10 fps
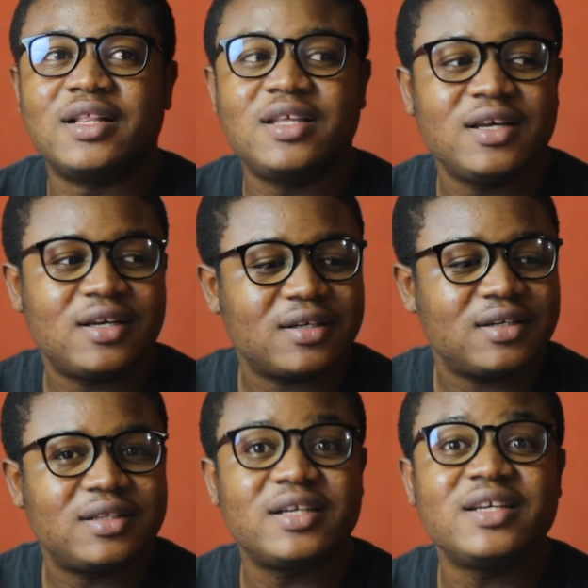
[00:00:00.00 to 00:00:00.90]
I think,
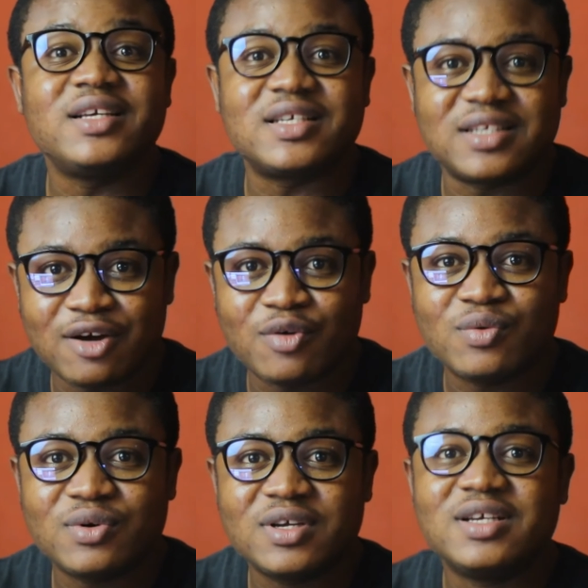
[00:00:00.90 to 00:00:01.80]
3 years
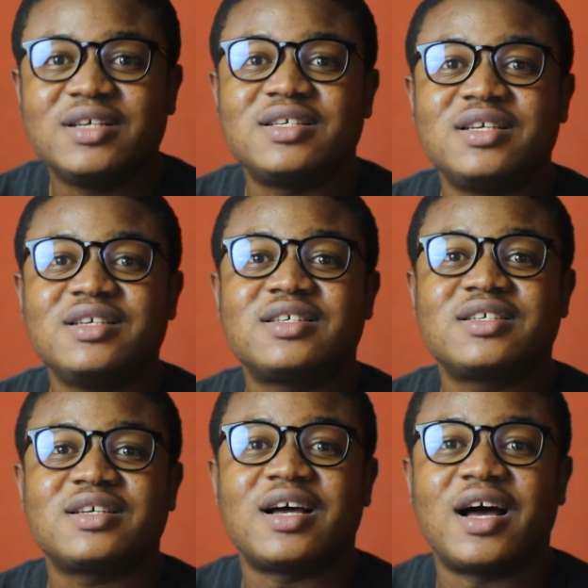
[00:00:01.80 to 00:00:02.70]
now
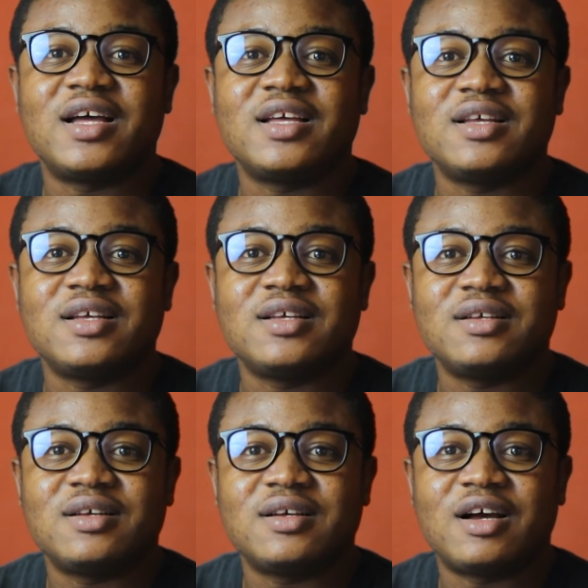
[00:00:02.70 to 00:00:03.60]
since
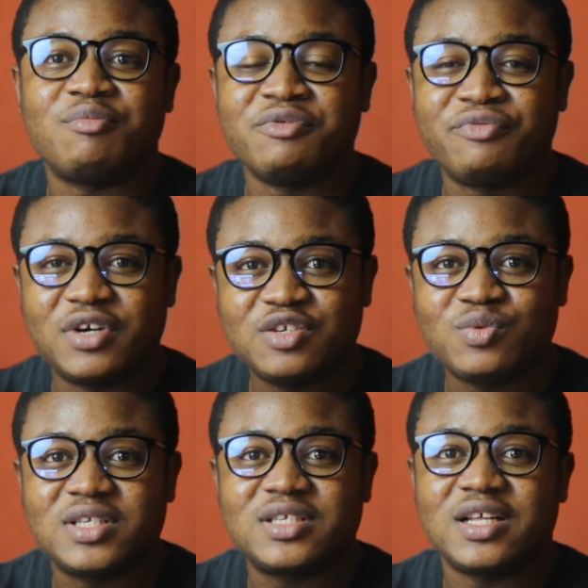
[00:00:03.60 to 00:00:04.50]
I've been
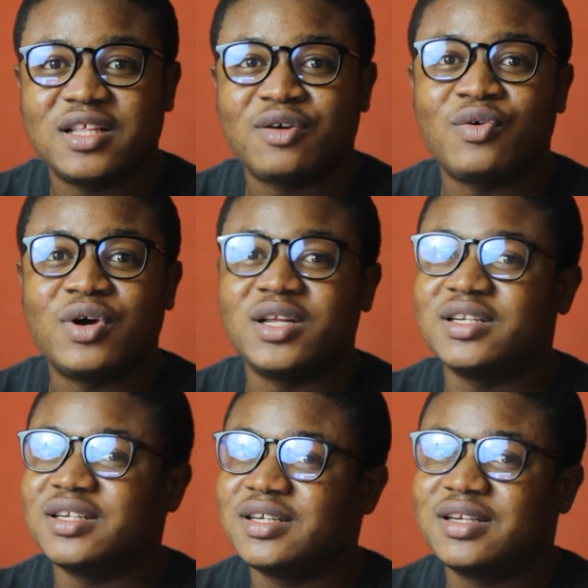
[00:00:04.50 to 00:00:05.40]
friends with Seth Echo,
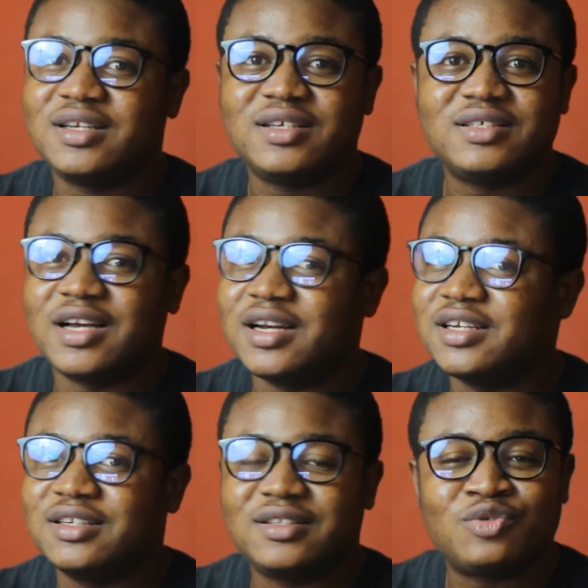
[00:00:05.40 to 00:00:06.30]
and
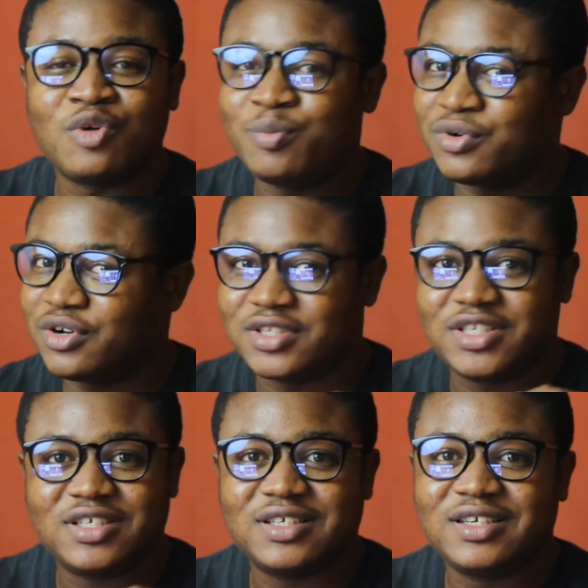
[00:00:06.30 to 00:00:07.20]
Charlie, top
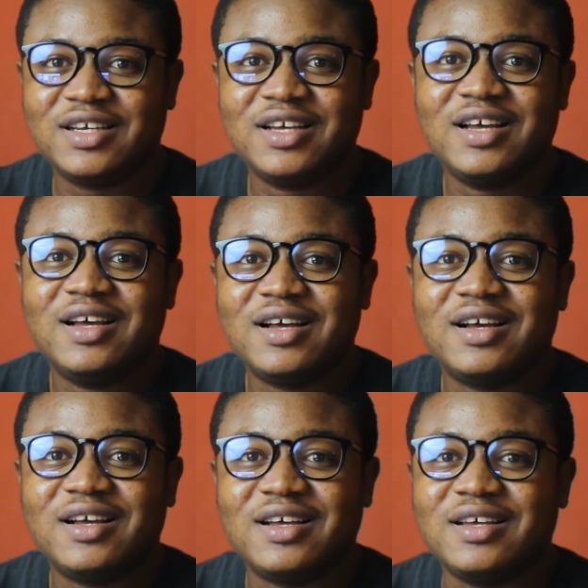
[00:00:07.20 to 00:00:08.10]
notch.
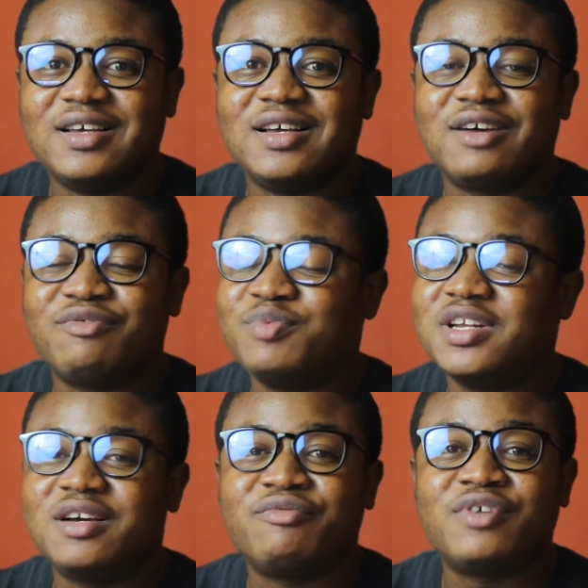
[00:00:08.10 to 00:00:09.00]
He have
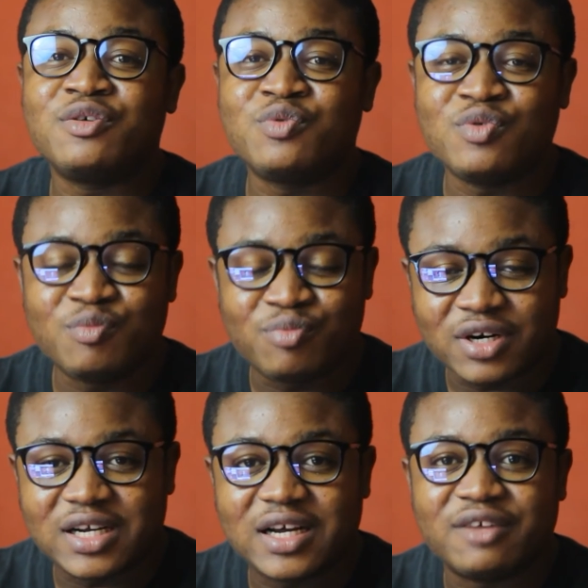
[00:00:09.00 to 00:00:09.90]
been a very good
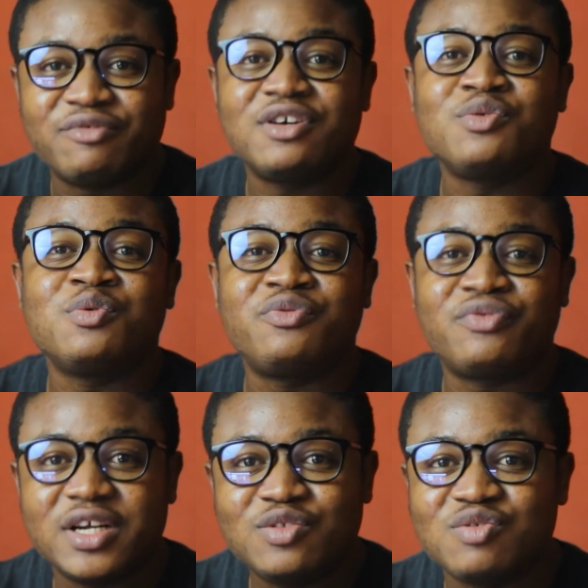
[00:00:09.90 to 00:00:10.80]
brother, a very good
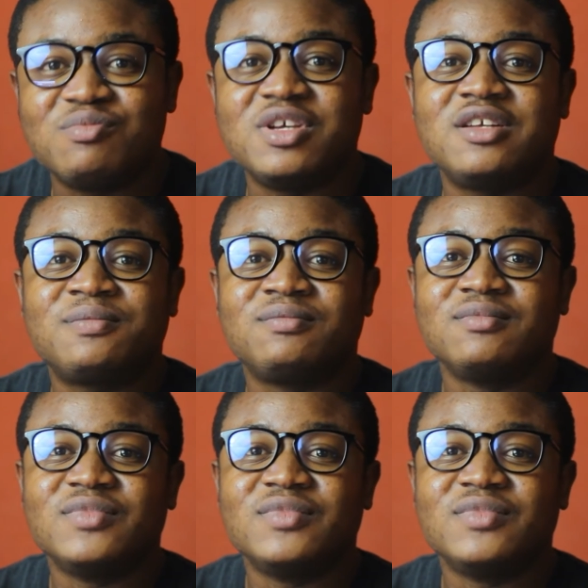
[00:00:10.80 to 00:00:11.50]
friend to me,